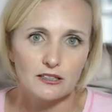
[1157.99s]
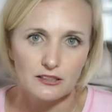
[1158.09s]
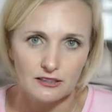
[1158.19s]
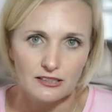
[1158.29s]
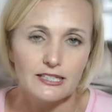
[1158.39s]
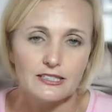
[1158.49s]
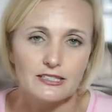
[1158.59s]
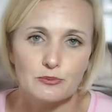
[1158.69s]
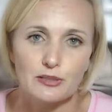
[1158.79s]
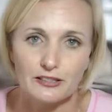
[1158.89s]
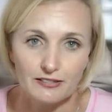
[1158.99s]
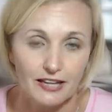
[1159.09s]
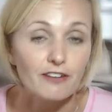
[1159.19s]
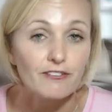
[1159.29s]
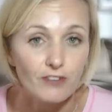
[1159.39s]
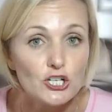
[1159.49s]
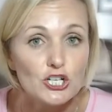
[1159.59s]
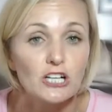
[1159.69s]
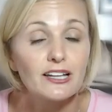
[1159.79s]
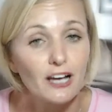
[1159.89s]
need to be like
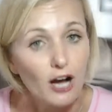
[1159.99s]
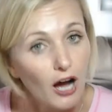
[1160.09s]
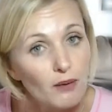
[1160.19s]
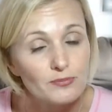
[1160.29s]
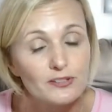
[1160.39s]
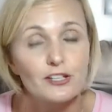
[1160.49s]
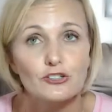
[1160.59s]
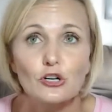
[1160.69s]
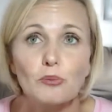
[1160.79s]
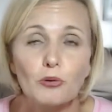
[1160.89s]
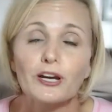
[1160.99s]
functioning up. There's no point in